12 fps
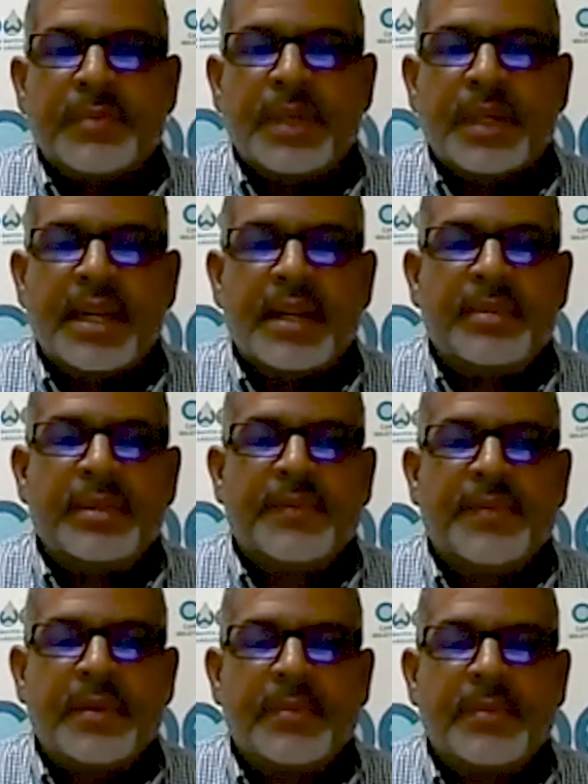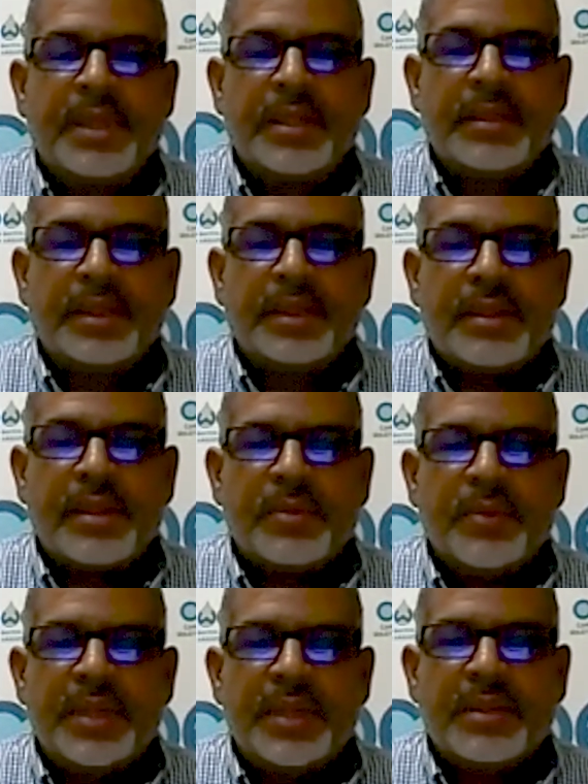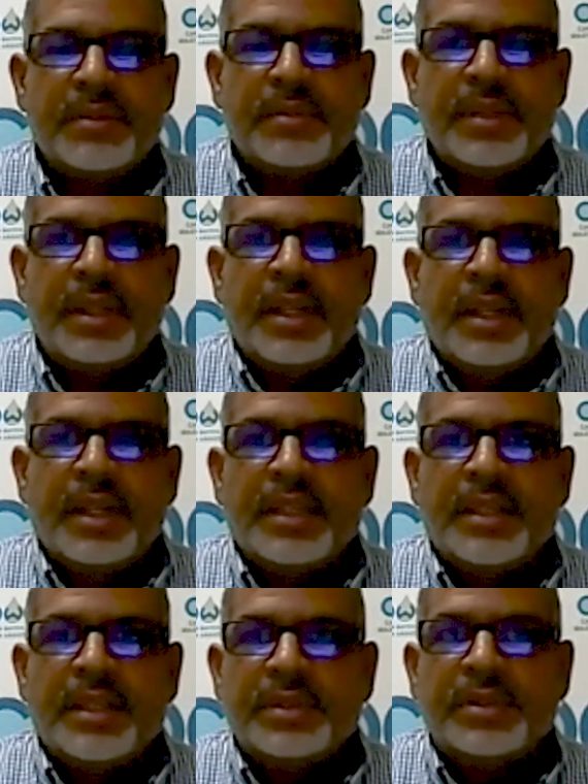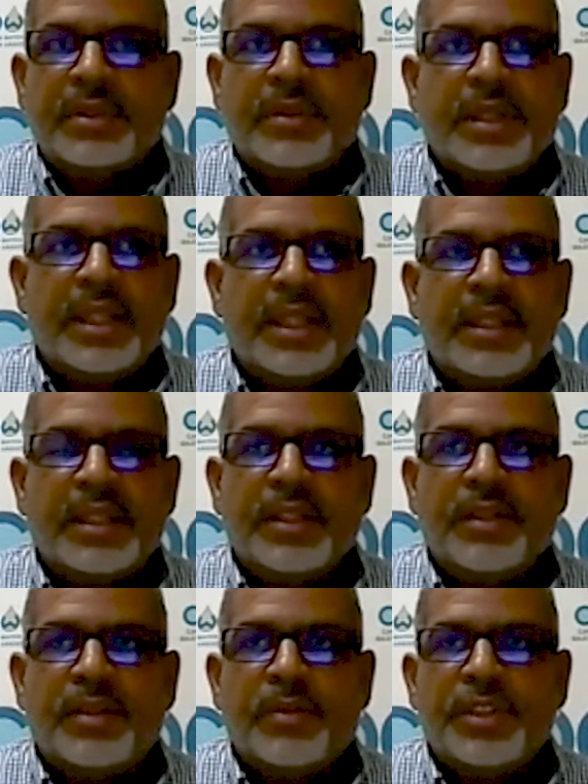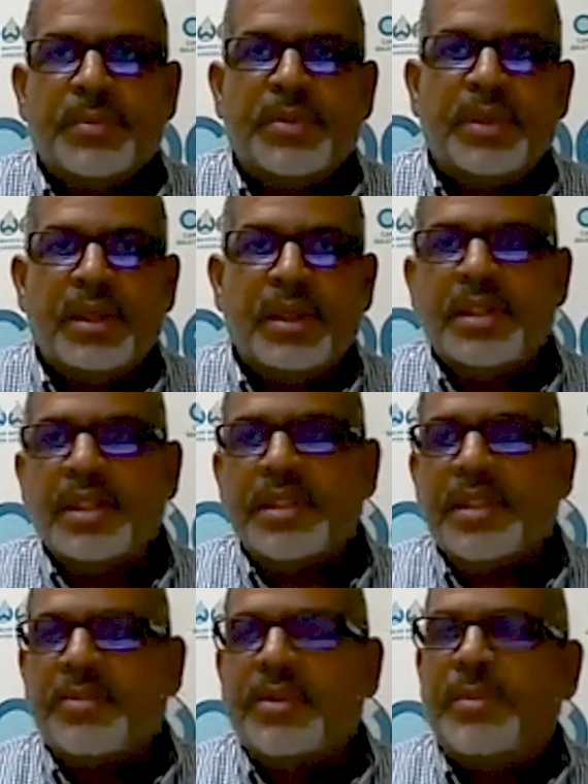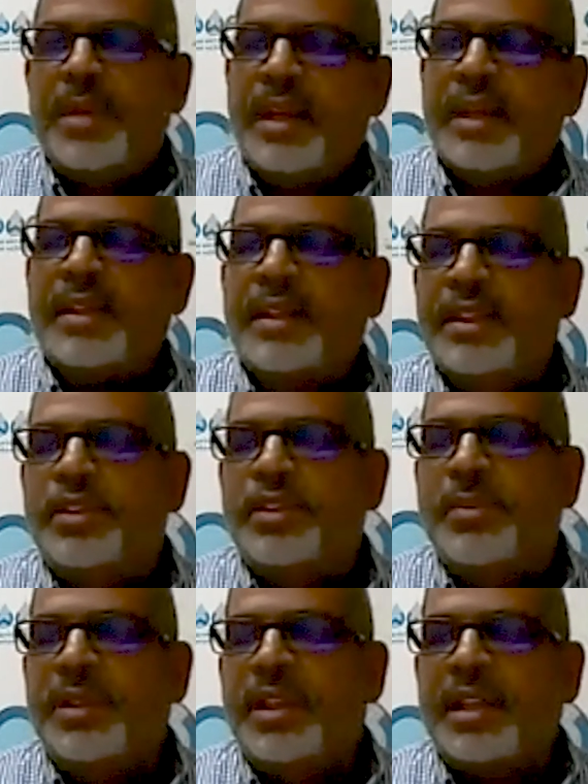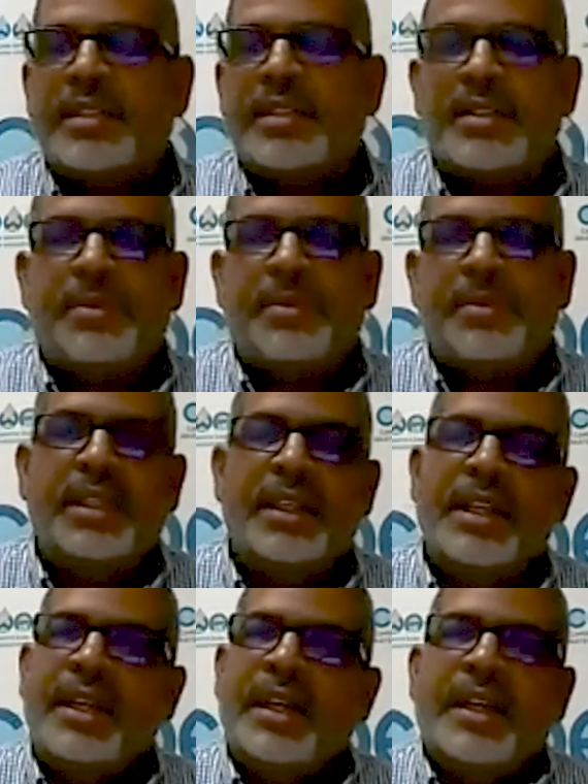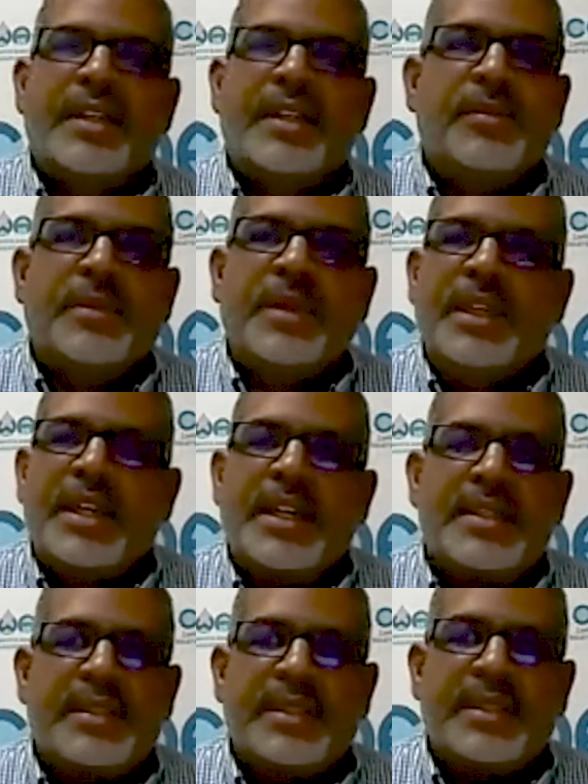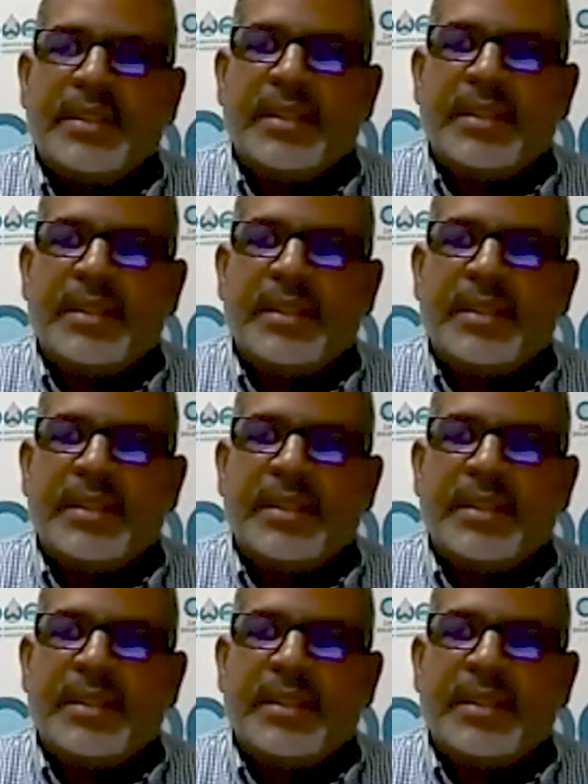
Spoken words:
Caribbean forum a couple of weeks ago, and they were talking that, you know, we should put it out in a separate bag and it should be collected separately. Nobody has the